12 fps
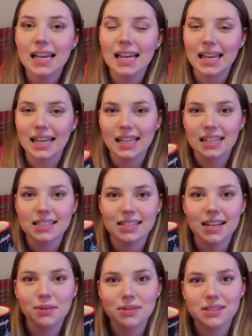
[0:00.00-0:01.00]
And
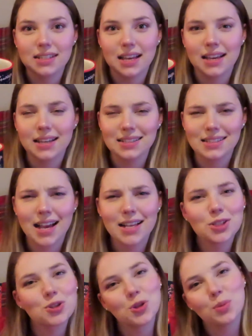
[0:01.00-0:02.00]
today was a
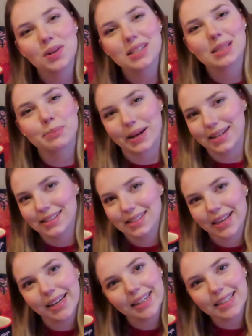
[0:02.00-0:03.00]
Satsuma spice
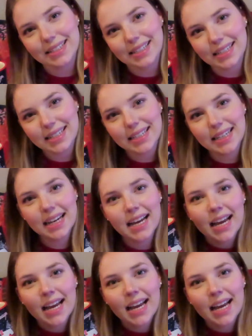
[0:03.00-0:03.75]
cake tea,